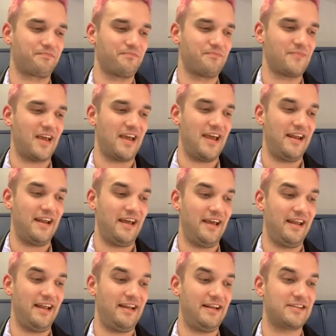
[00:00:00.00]

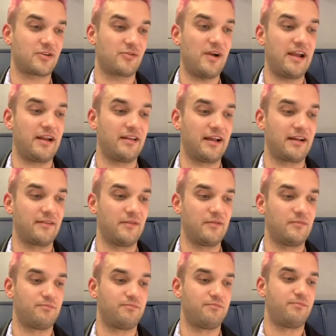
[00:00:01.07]
it's great. Like
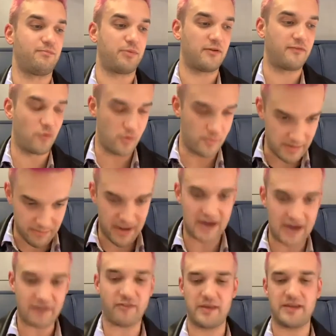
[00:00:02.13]
performing Back
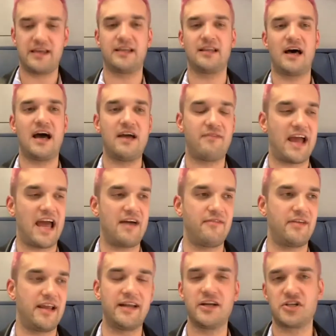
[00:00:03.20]
from the Dead live, I haven't
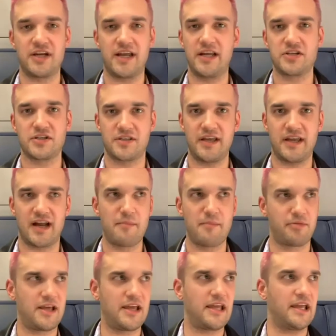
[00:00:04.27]
had to change a thing. I'm
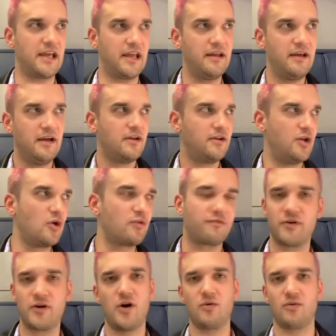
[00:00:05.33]
playing it note for
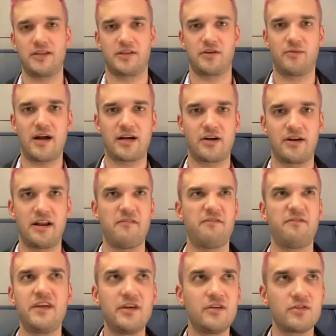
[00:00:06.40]
note like the record, and it
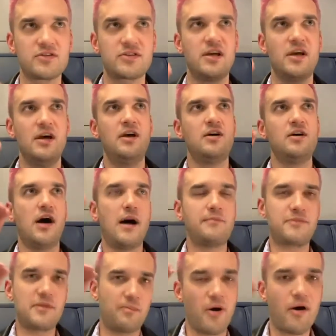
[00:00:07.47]
feels up
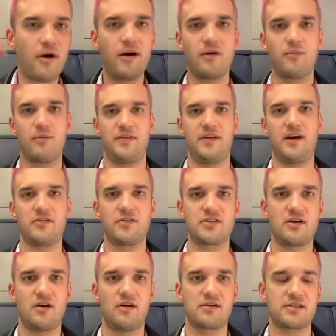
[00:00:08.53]
to par with the other
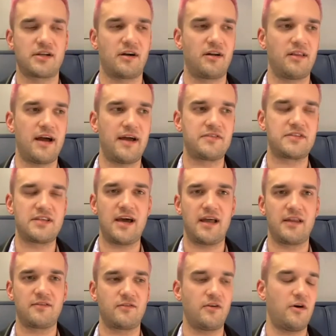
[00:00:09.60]
songs in our live set.
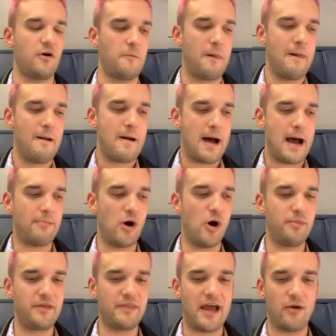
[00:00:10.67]
So I'm
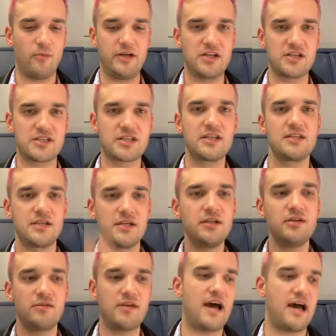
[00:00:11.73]
hoping that we just
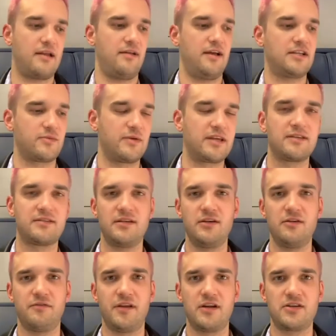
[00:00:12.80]
continue that as we continue
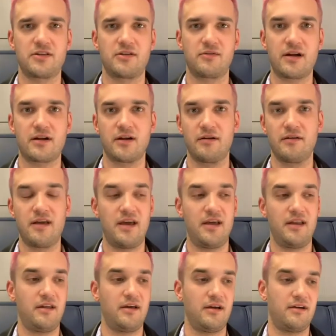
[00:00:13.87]
finishing the record.
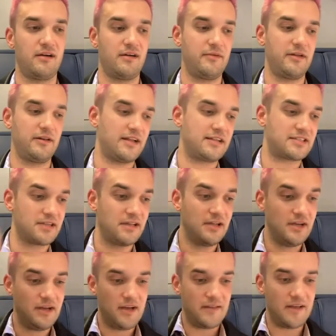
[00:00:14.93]
And I mean,
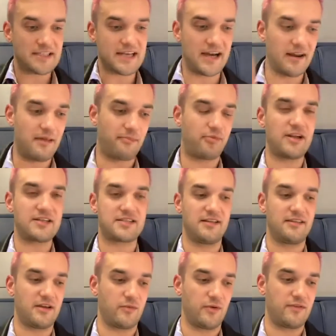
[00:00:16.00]
that's kind of the precedent
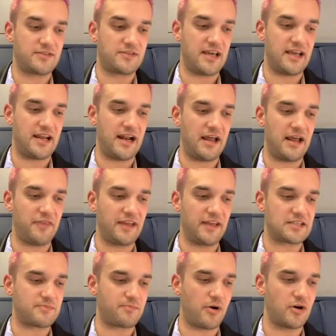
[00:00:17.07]
that we've set. And I think
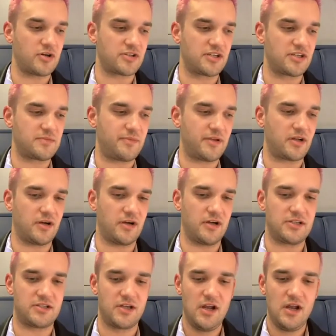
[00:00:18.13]
it's partially just
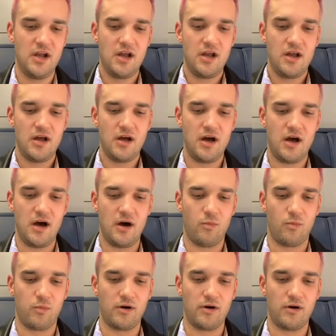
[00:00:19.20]
because
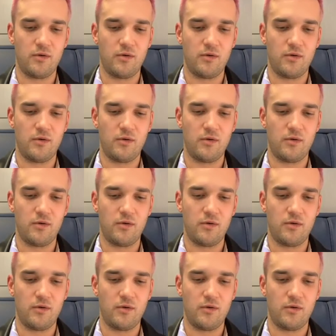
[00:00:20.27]
we're